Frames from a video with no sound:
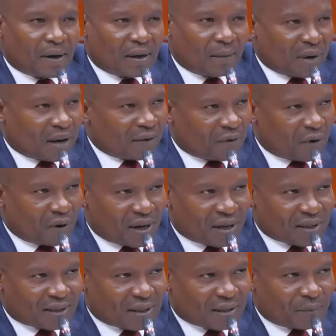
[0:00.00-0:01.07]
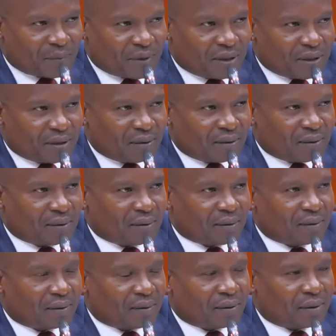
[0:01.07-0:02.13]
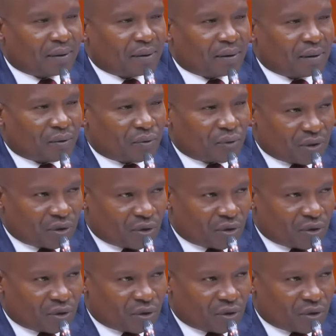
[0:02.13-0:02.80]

and my focus has been to